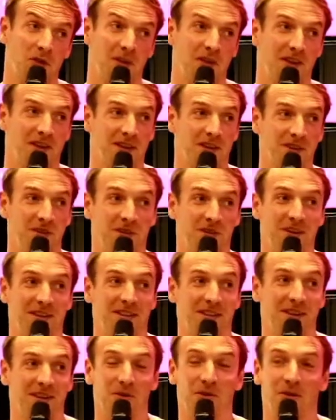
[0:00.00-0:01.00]
I can only tell
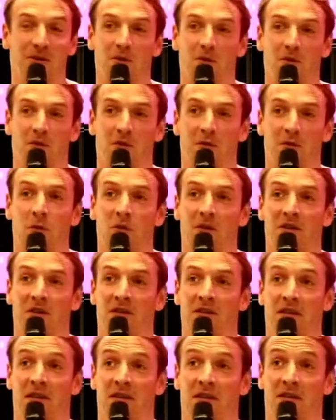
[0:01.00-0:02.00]
you that we have more
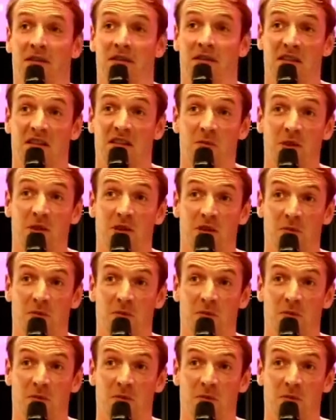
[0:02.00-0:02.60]
than 6 million